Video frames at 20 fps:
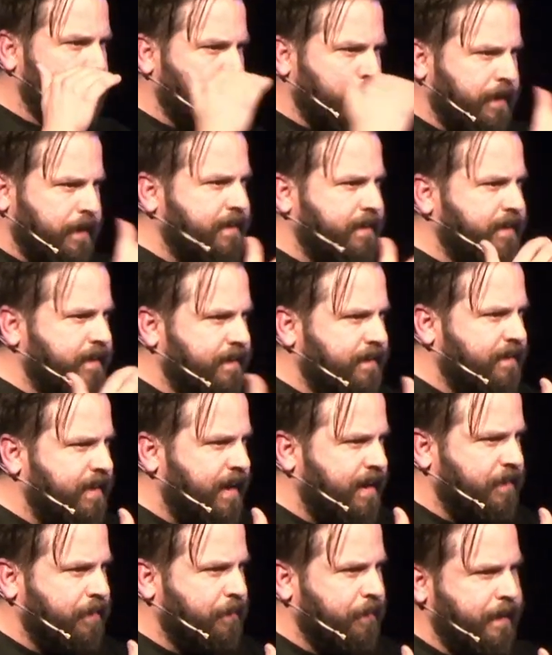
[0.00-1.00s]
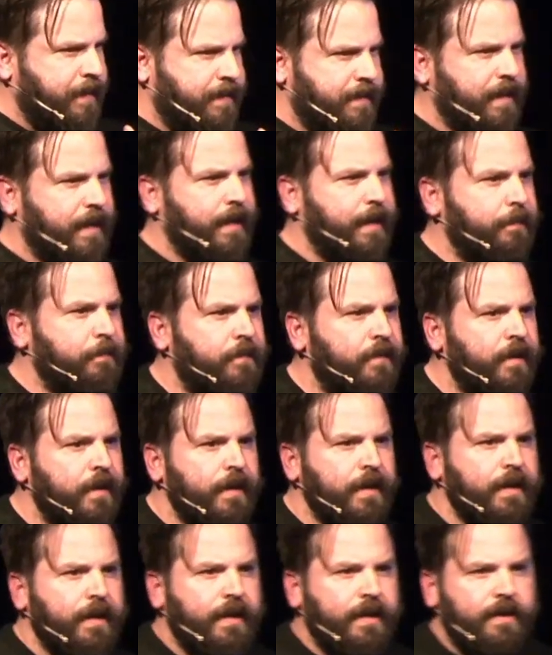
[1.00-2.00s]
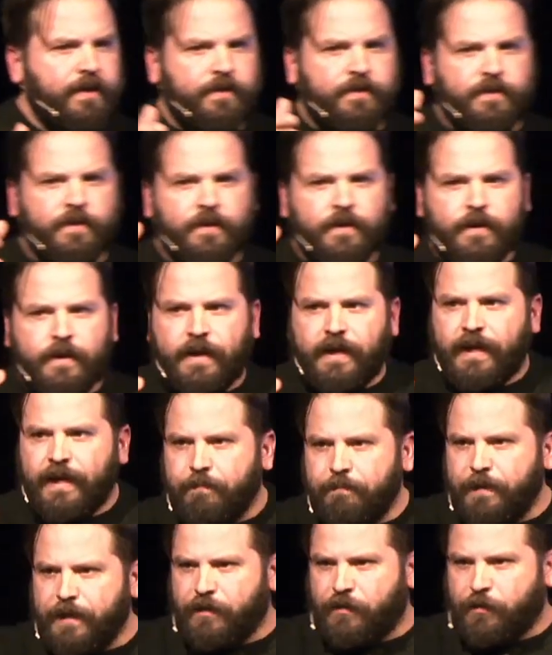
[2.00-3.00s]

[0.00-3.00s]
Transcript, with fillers: predicts his death three times is in